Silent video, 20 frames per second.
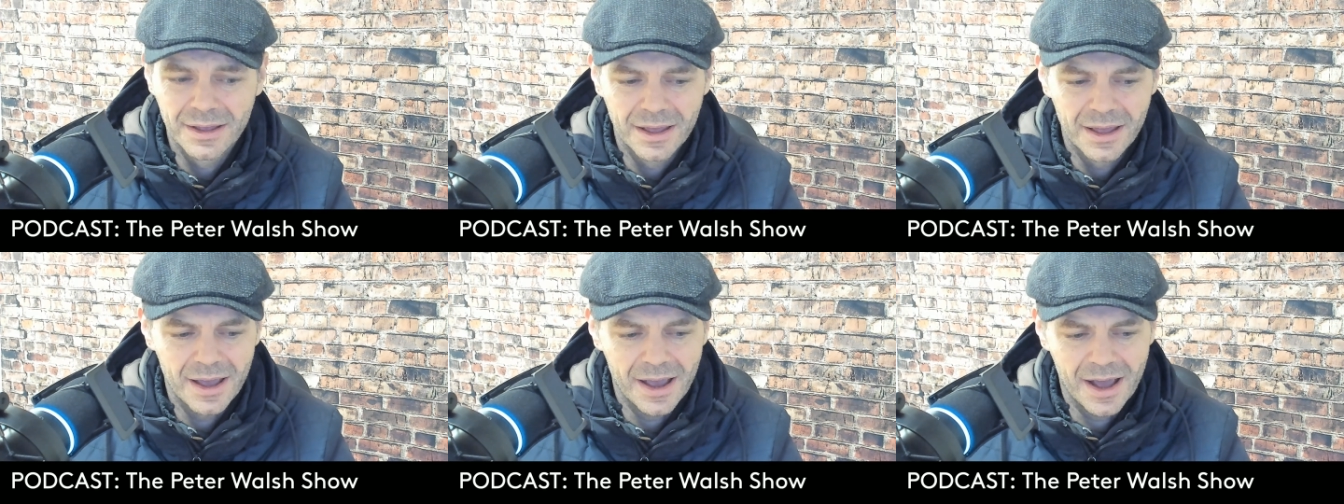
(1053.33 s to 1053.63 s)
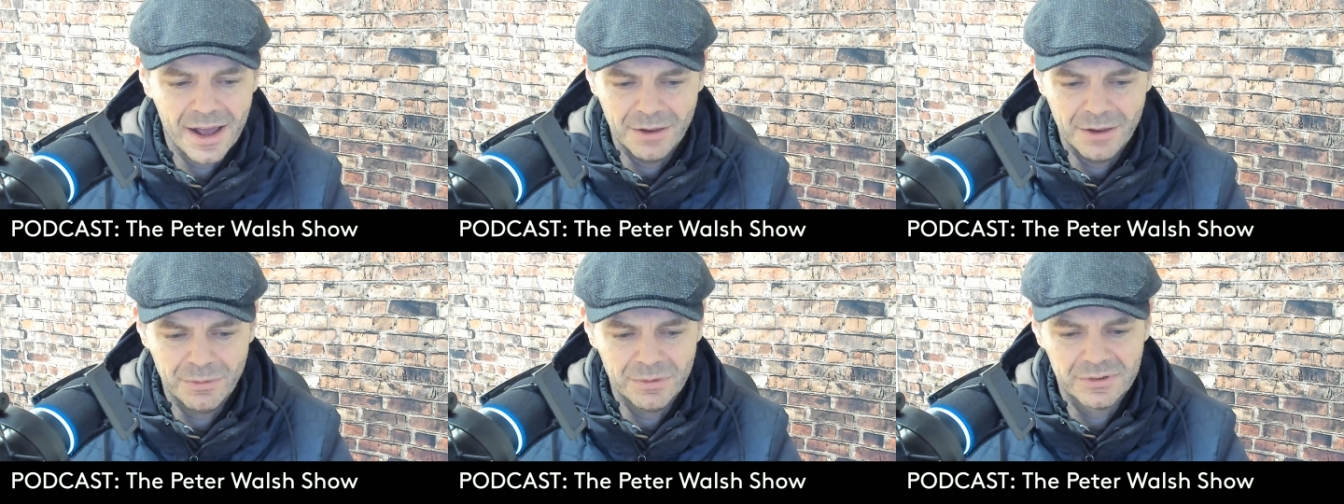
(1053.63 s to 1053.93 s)
And
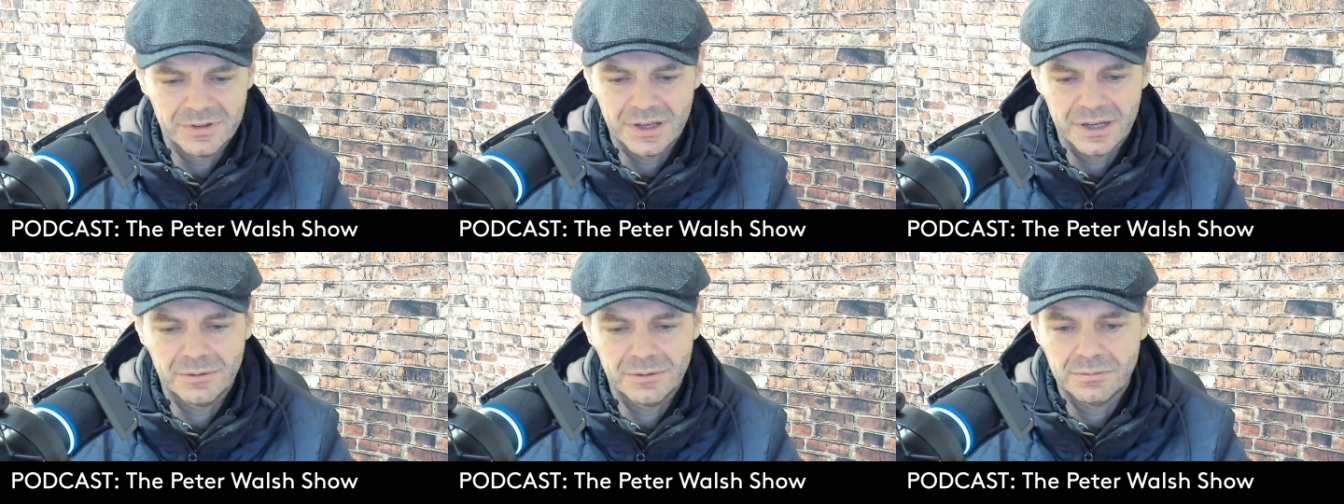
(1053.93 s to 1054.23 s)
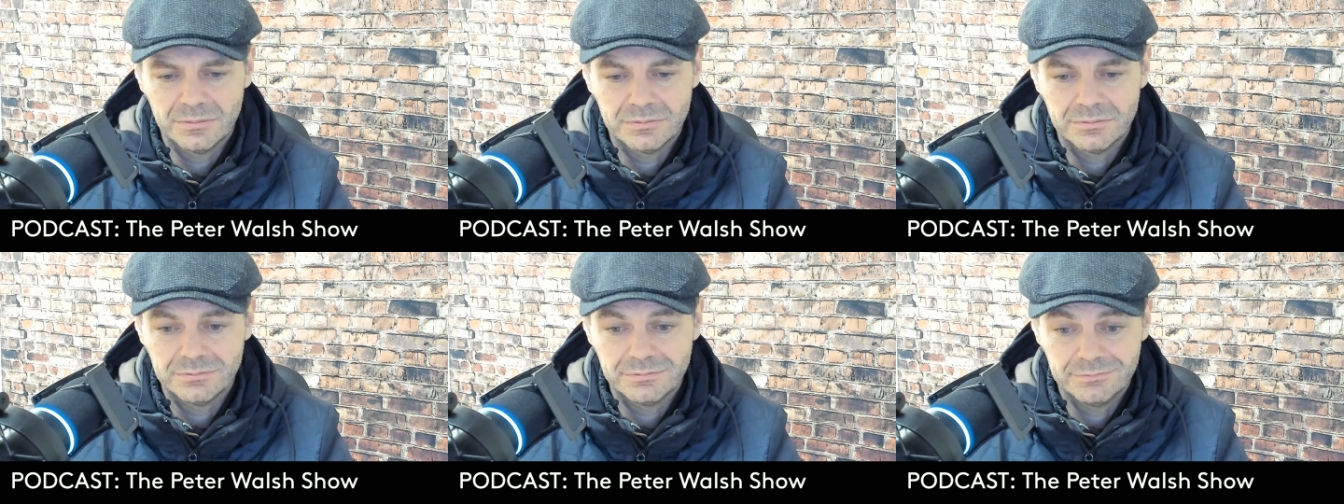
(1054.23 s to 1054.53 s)
he was like,
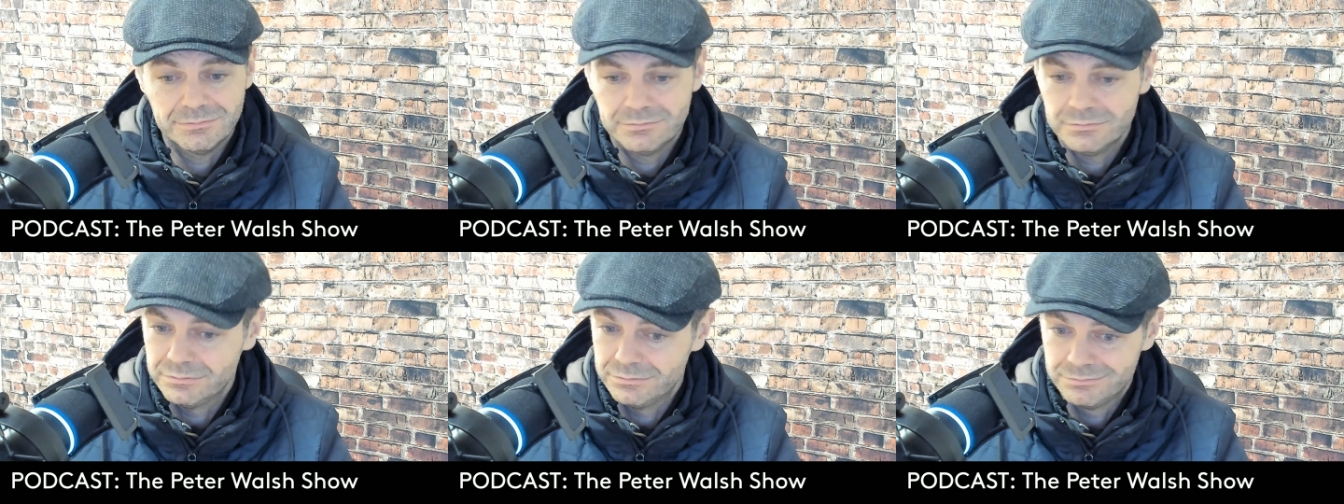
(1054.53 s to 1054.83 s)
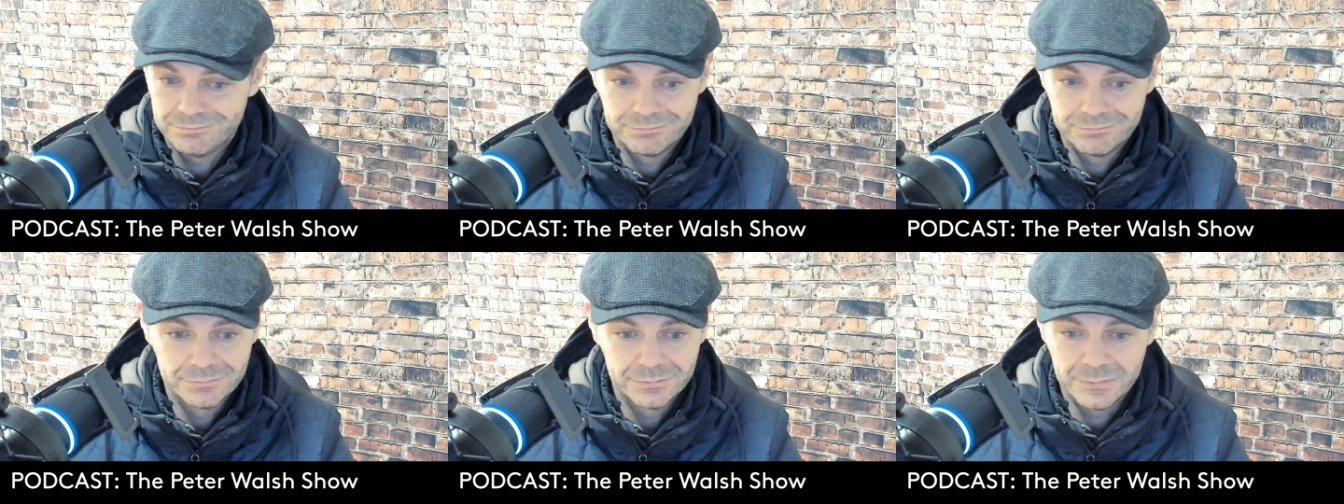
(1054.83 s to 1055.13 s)

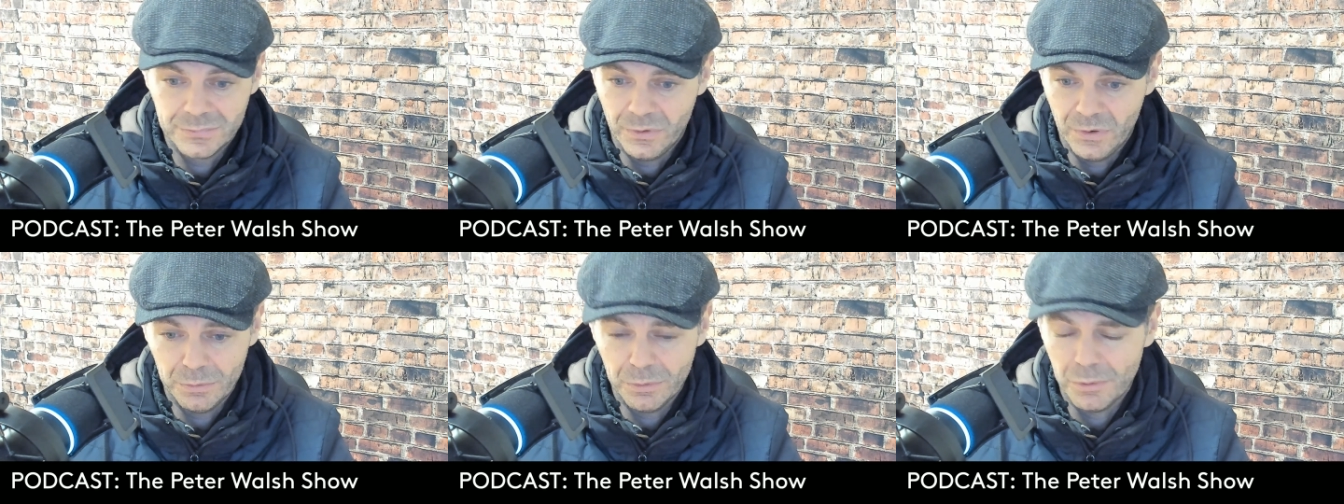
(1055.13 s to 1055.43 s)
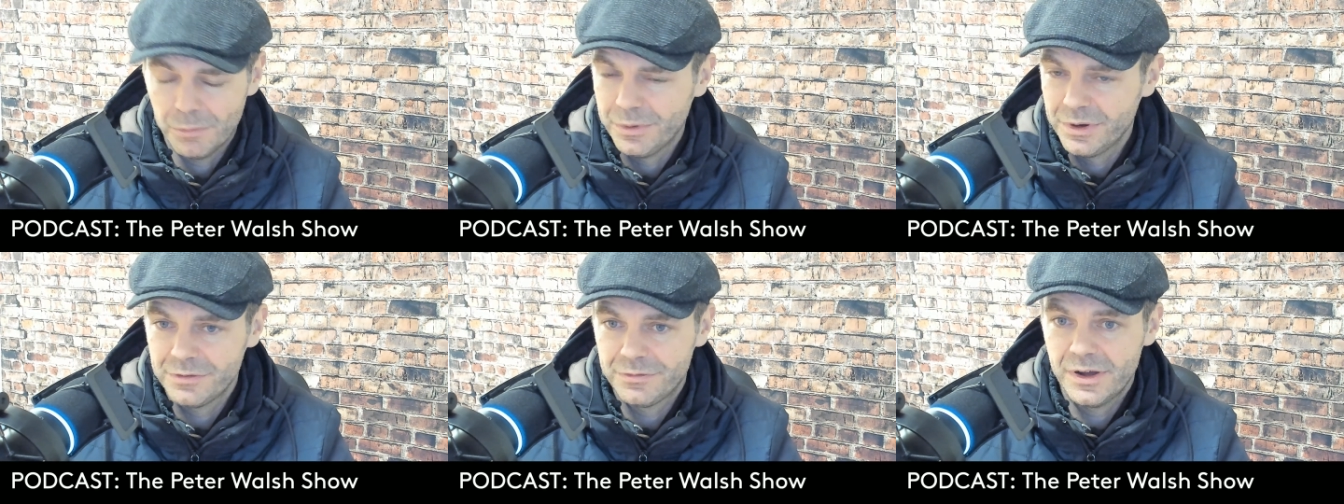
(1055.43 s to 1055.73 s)
only one
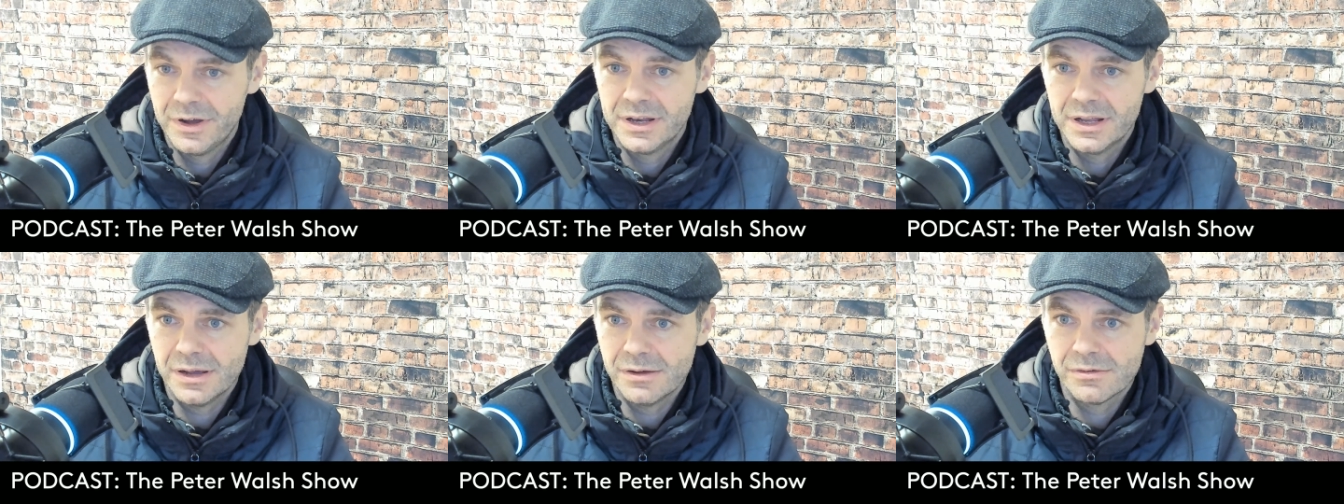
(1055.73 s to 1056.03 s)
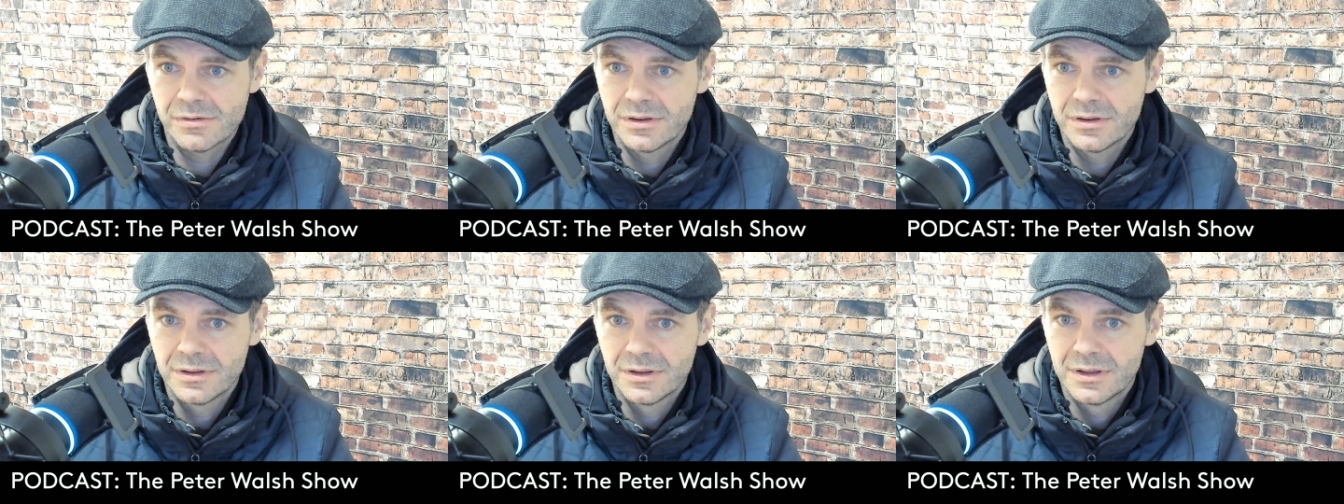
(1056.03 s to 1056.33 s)
way to find out.
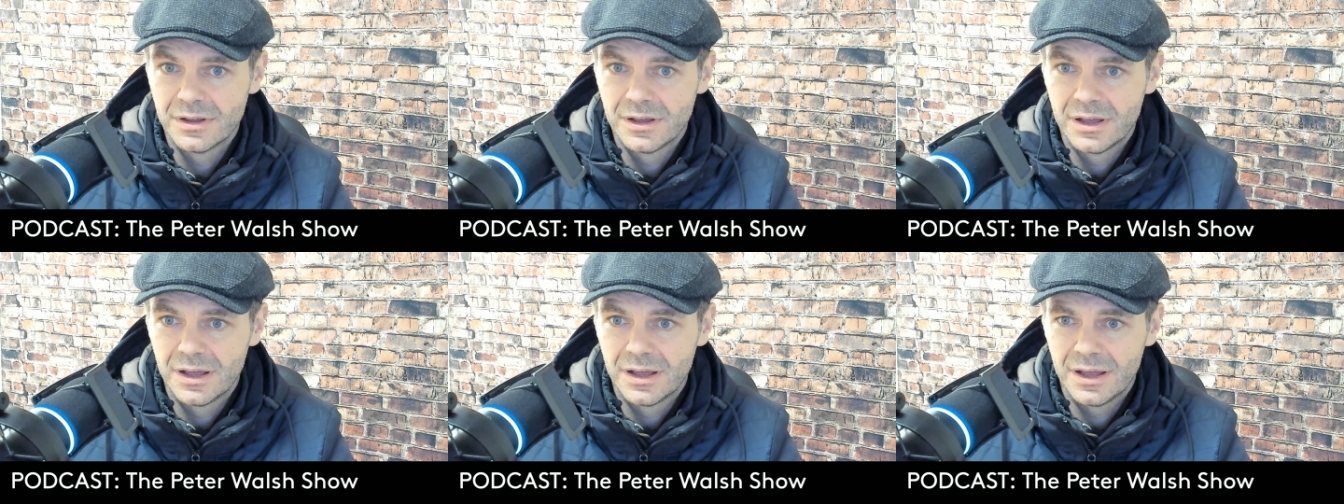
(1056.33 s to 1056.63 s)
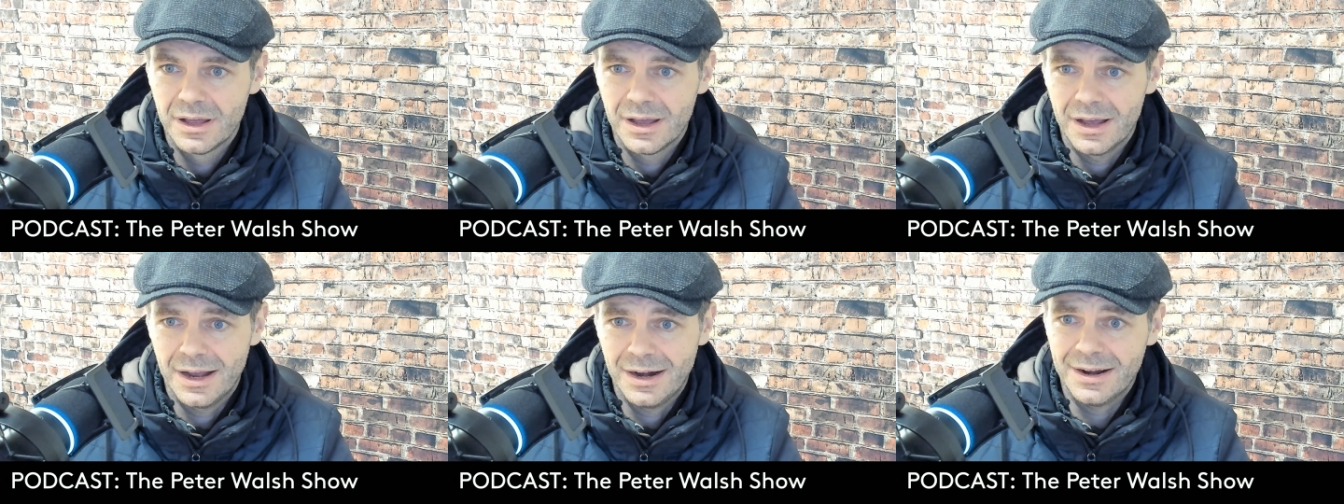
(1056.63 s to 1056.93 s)

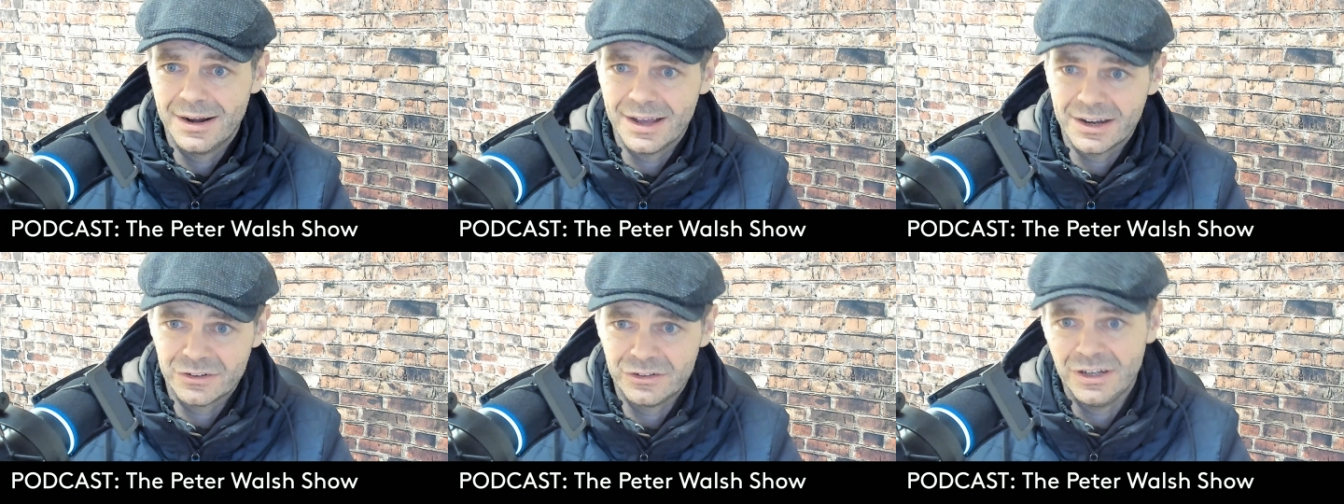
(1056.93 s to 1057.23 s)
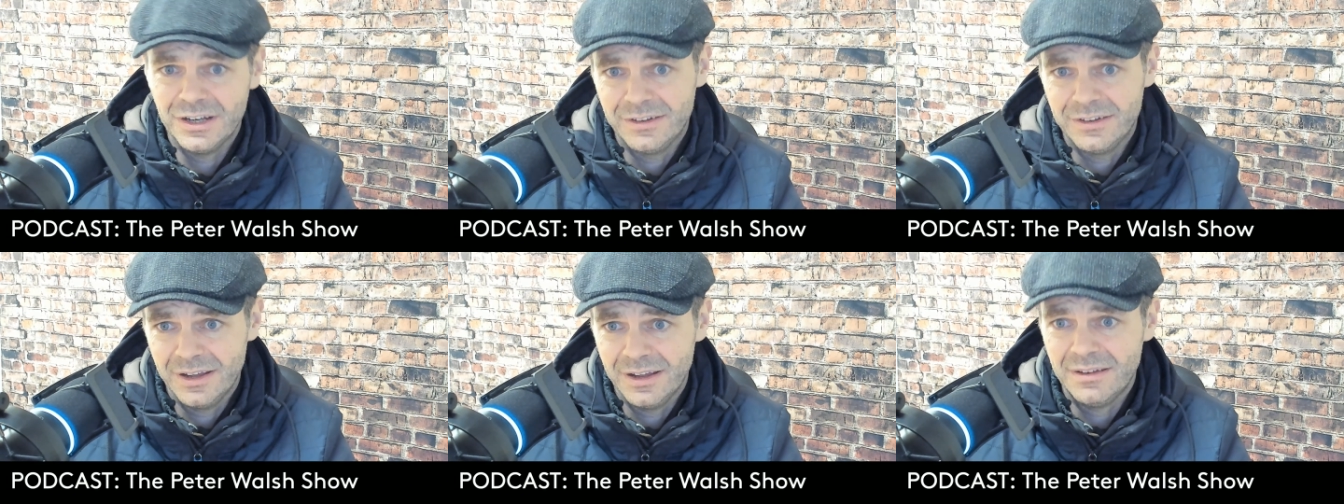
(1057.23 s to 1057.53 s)
And it actually
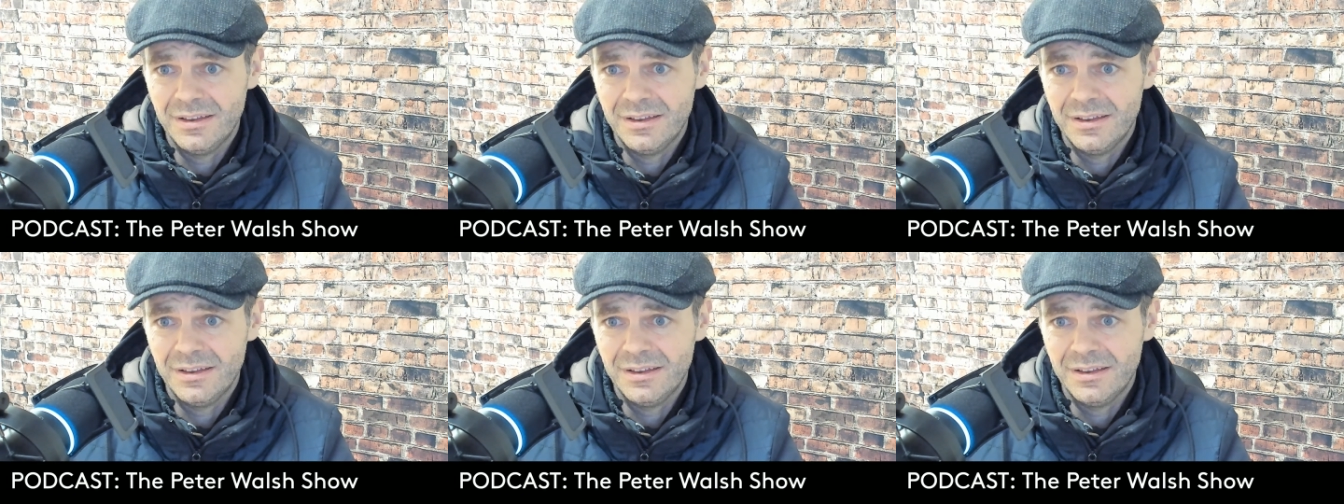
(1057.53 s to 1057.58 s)
did.